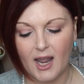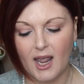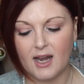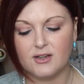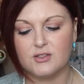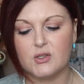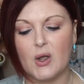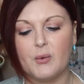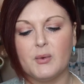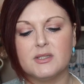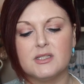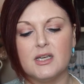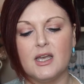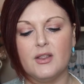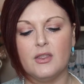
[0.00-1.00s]
And so I
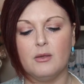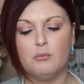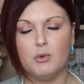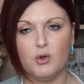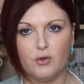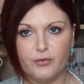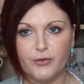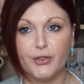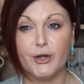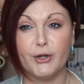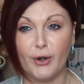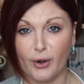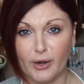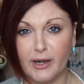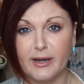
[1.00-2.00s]
wasn't in the mood for the
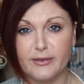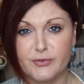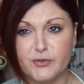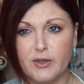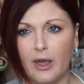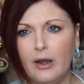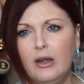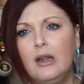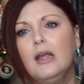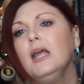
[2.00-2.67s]
darkness yet.